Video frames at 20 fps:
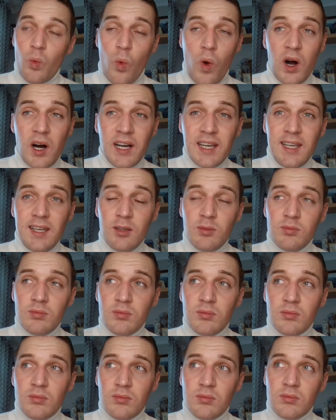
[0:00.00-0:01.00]
Why?
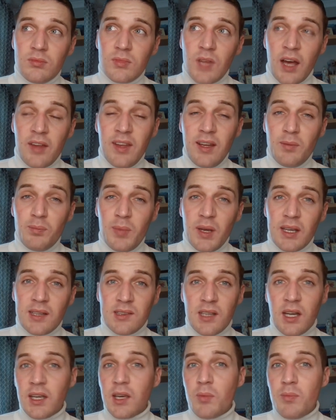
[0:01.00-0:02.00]
I think
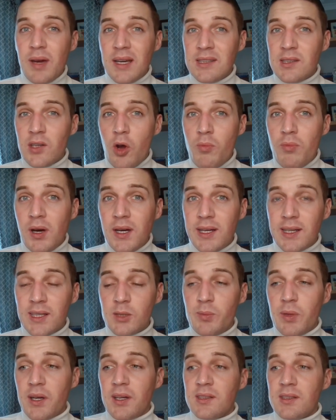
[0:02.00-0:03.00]
because I can base it on my
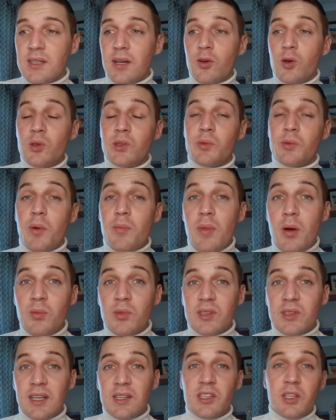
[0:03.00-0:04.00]
experience, and of course if my
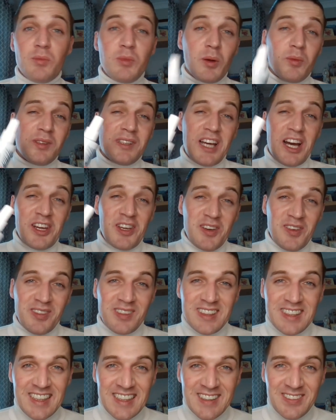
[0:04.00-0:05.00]
mum was here she'd probably tell you
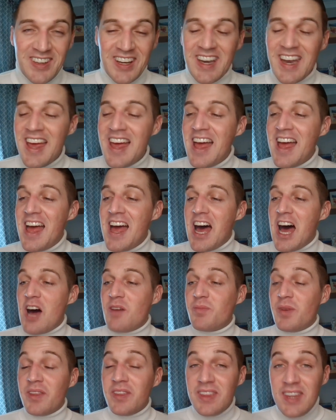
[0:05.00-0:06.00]
it was this one.
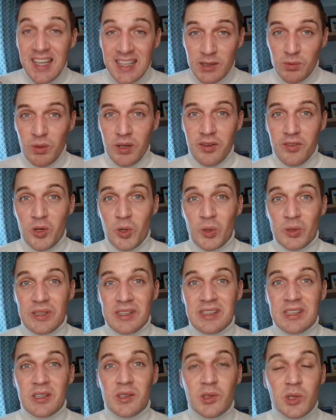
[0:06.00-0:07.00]
Um, but this one of course
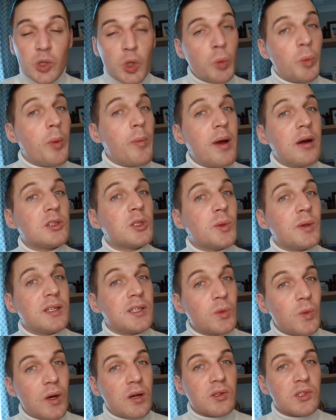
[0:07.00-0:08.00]
has got saw palmetto in
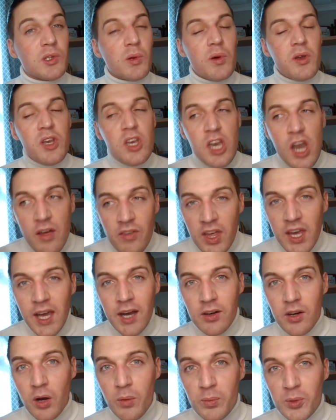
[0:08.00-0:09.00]
as well, so another
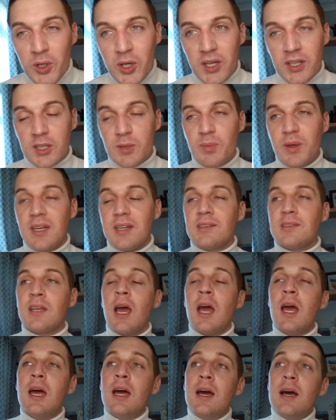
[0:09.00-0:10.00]
hero product, because
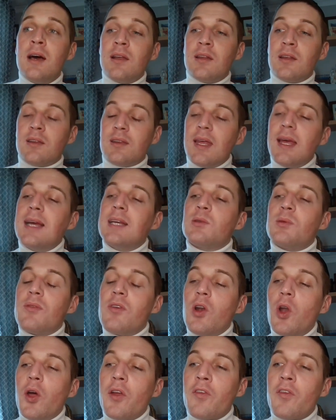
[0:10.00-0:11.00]
the thing is
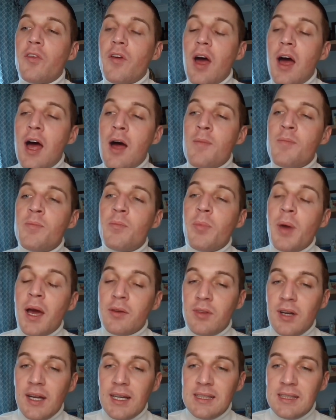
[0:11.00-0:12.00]
with a lot of um,
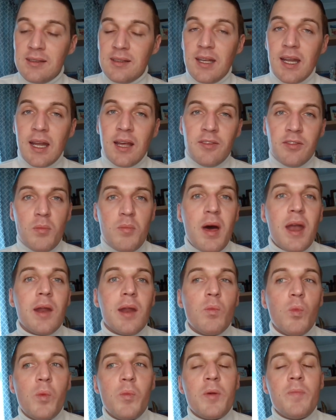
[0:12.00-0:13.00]
pack-related thinning for
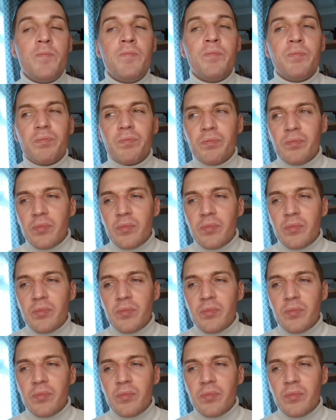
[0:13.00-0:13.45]
men and women,